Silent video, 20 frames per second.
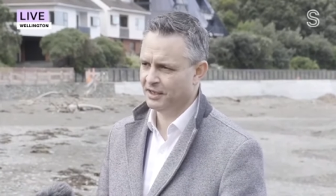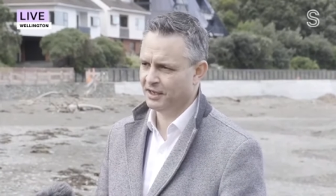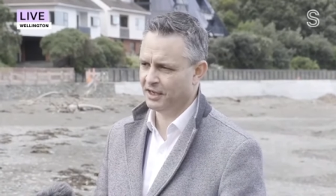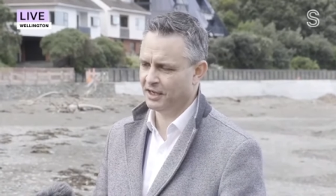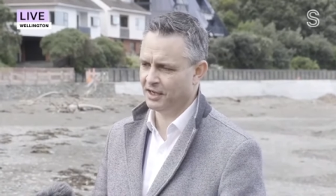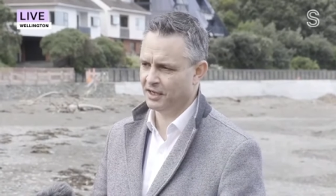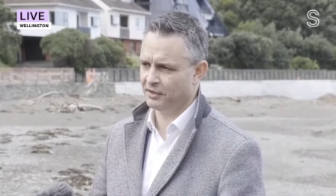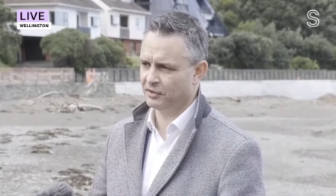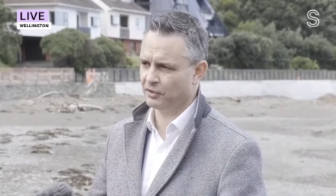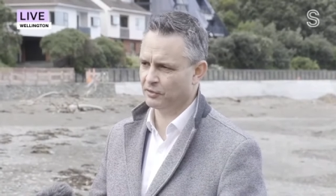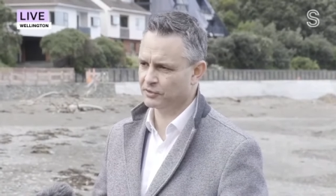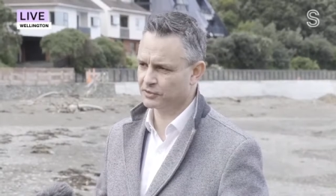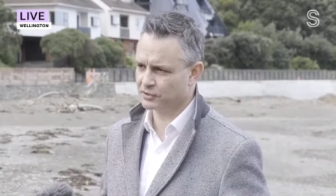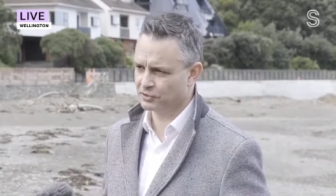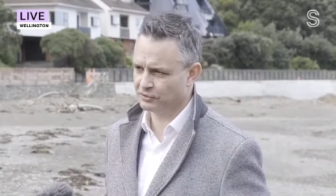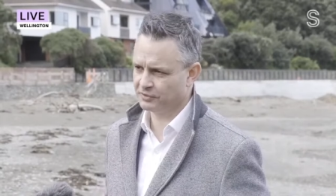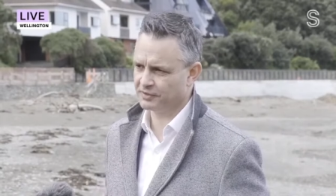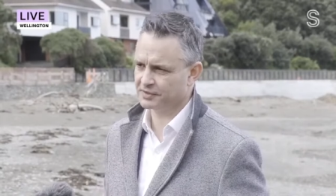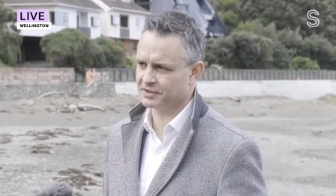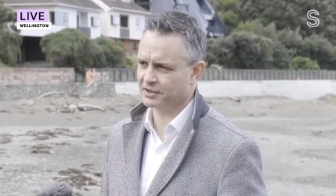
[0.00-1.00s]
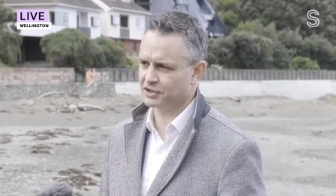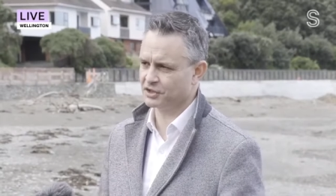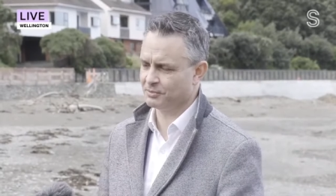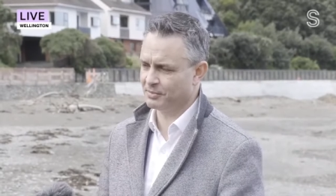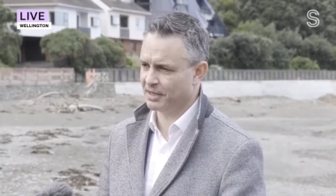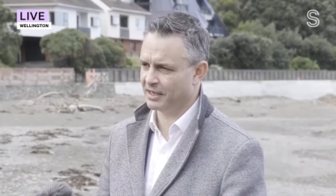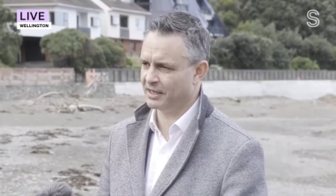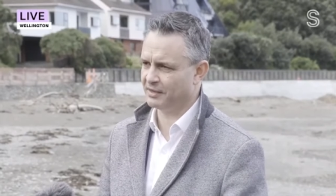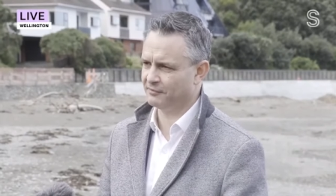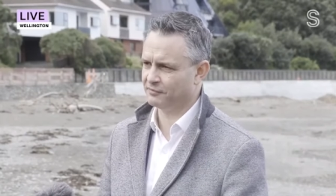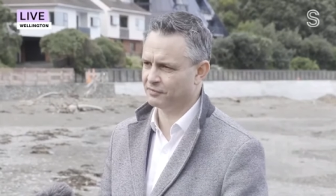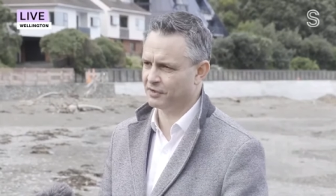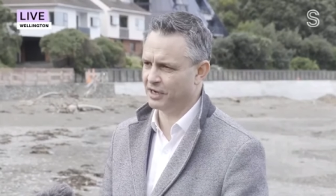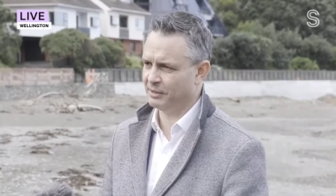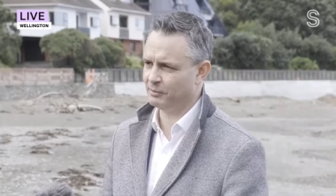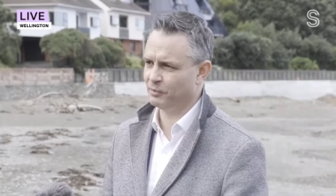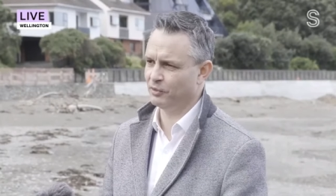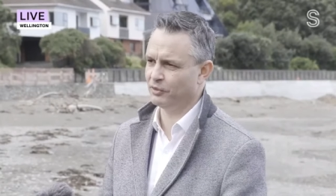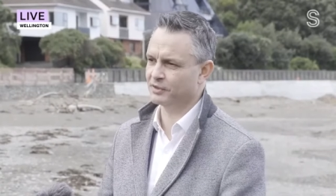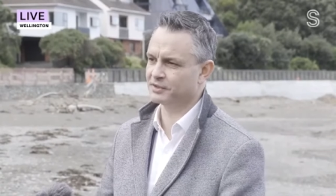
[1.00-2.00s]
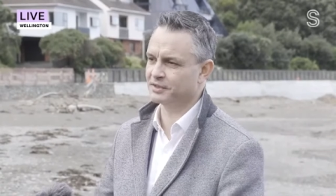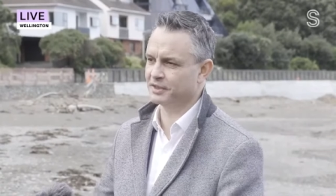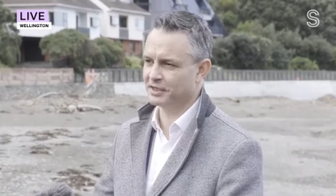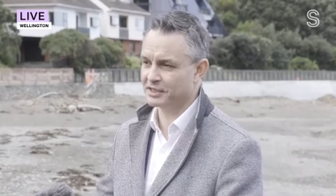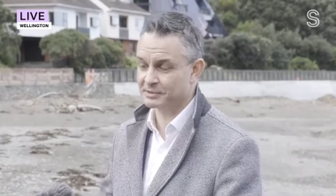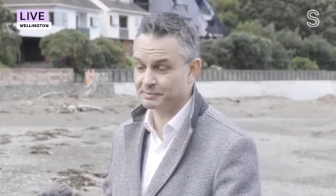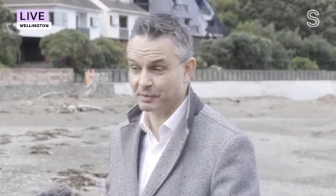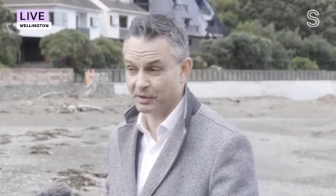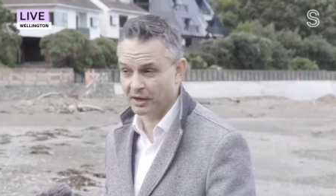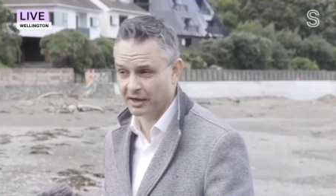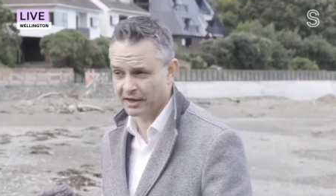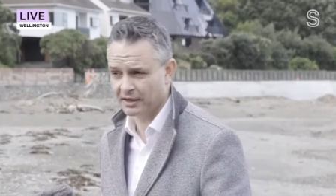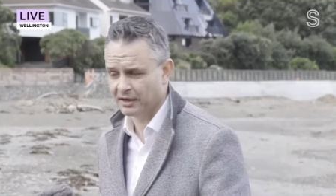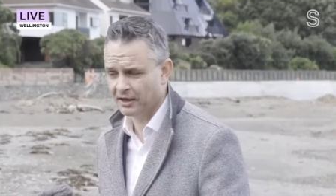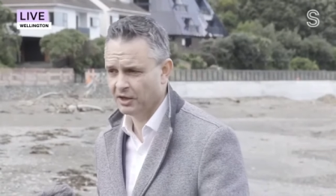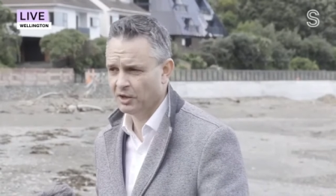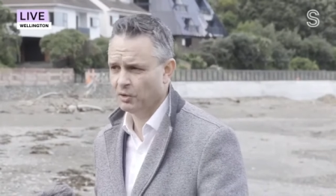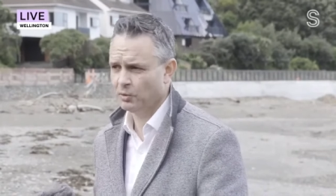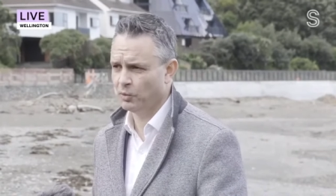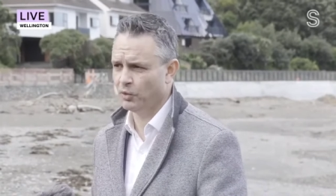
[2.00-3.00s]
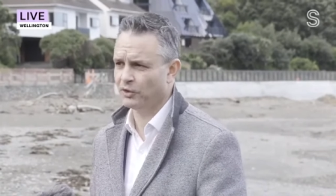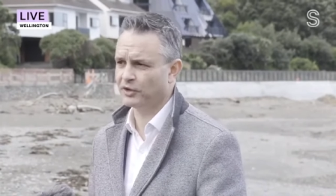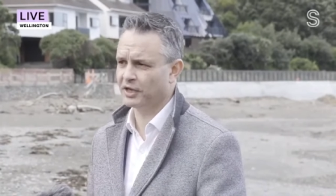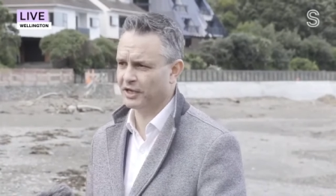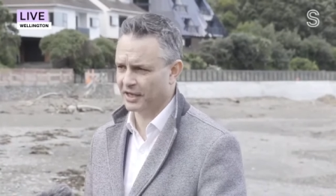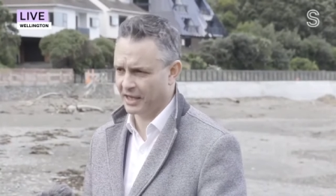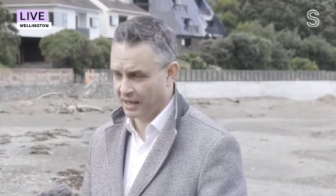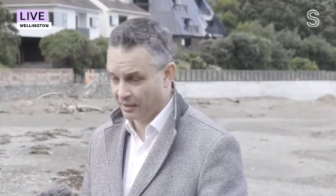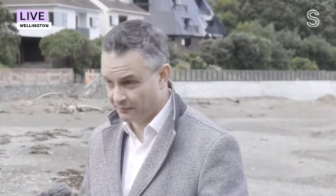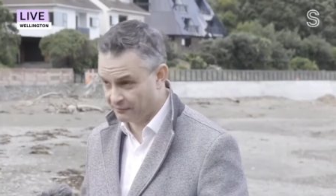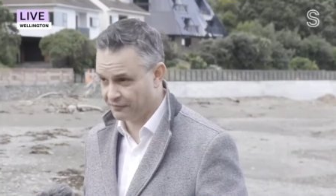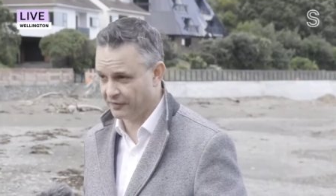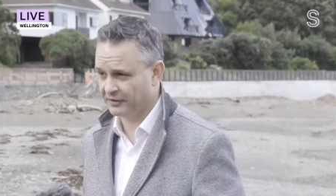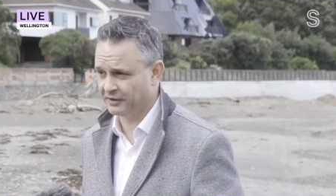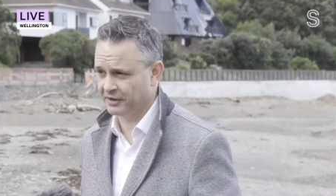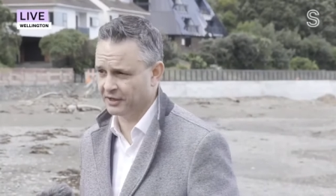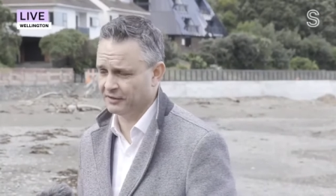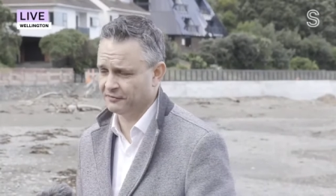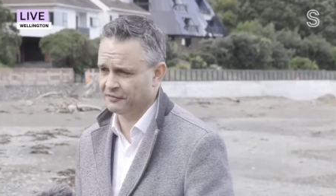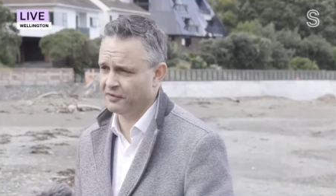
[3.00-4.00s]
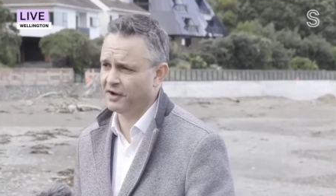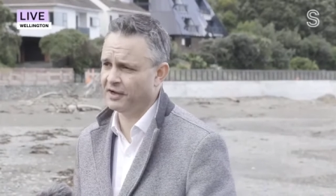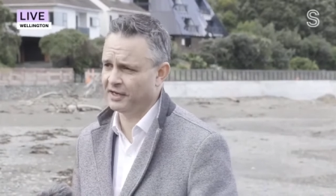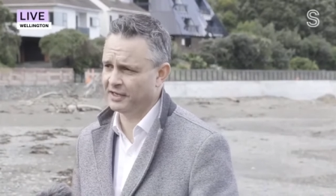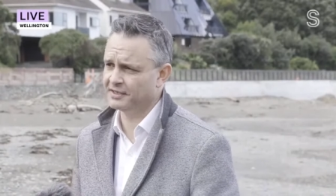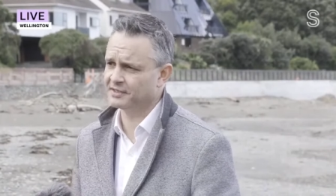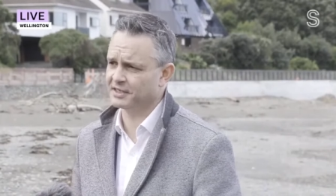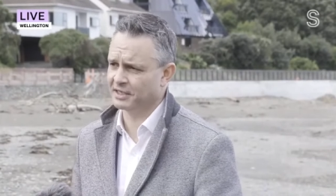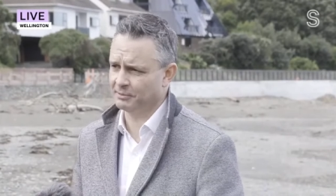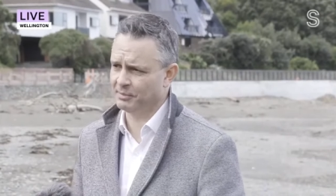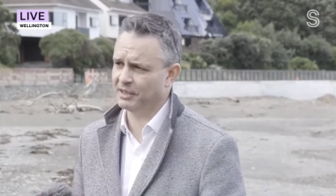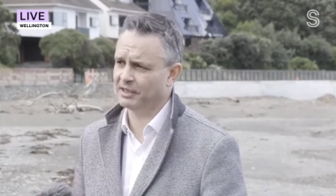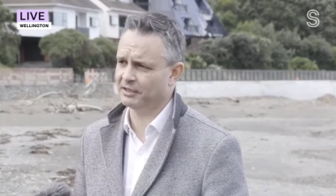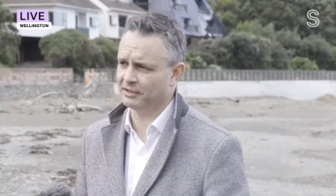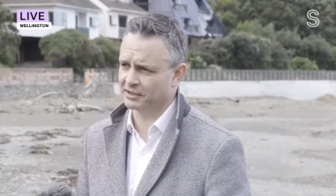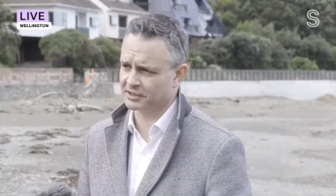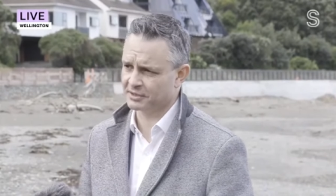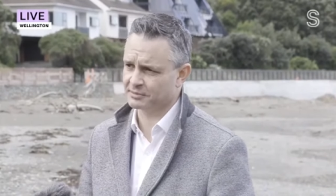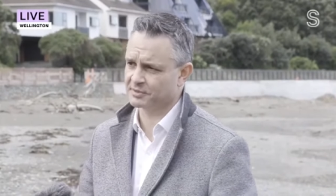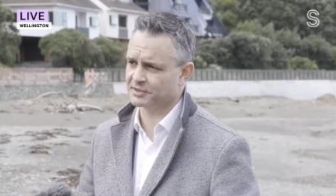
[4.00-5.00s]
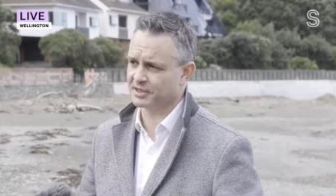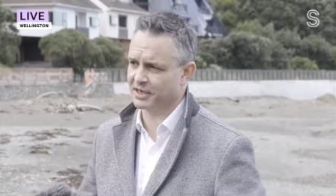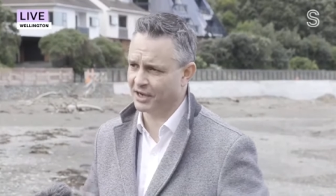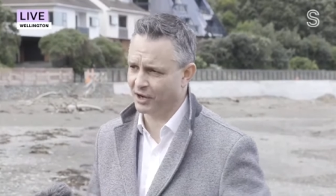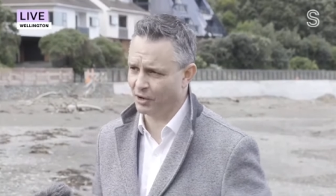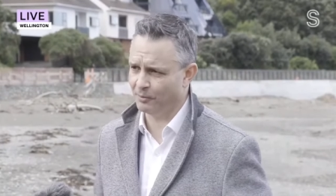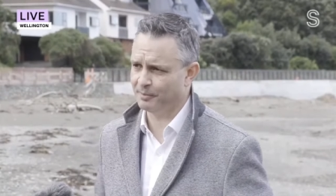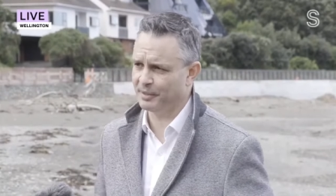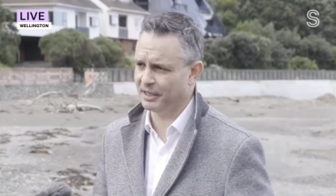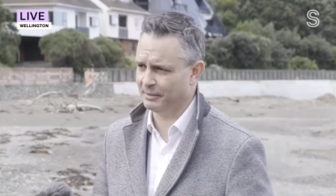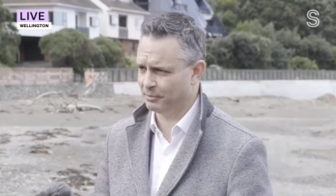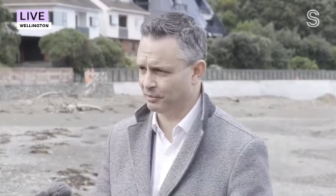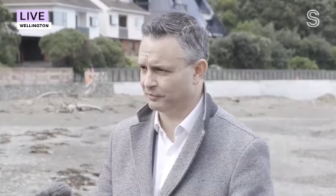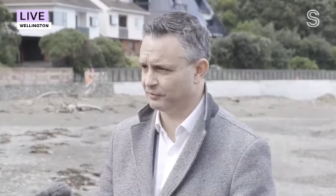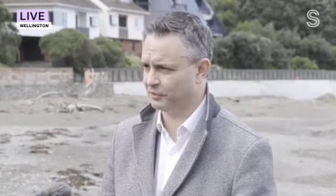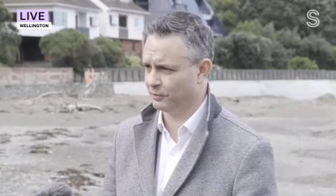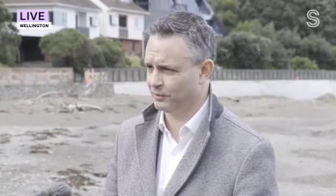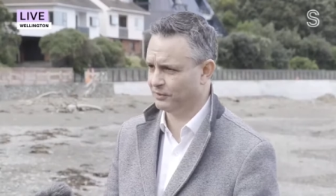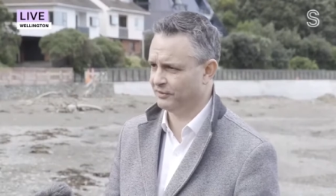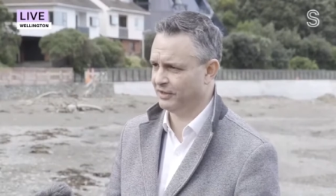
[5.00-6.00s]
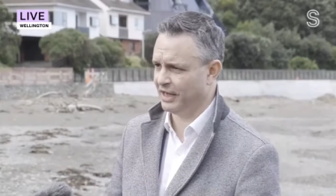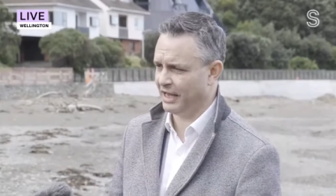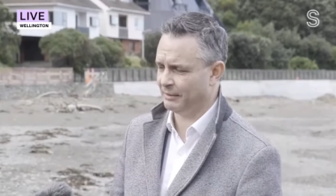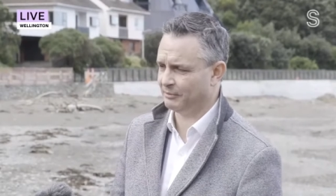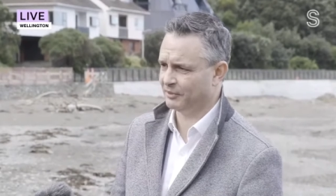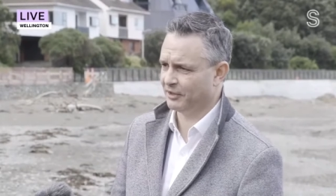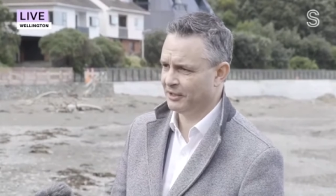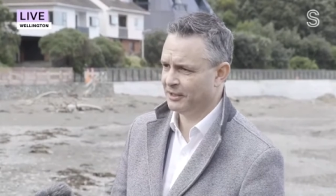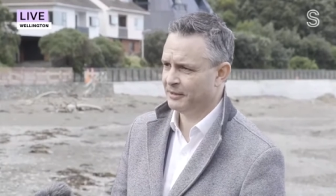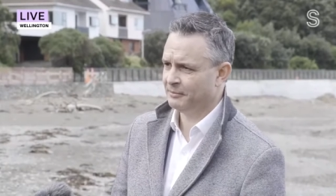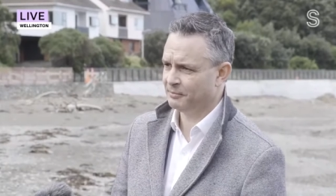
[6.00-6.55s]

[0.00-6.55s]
uh, those good decision making frameworks, is by working out funding and financing mechanisms to help people to adapt,